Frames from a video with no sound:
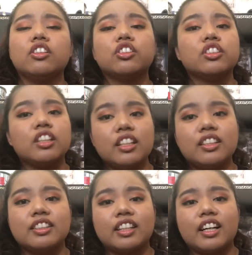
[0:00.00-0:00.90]
she
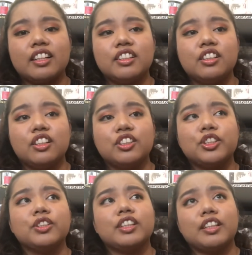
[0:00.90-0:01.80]
decided
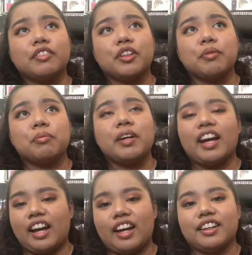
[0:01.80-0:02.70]
to leave him
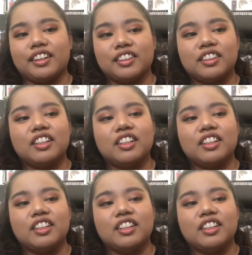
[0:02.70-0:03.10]
hanging,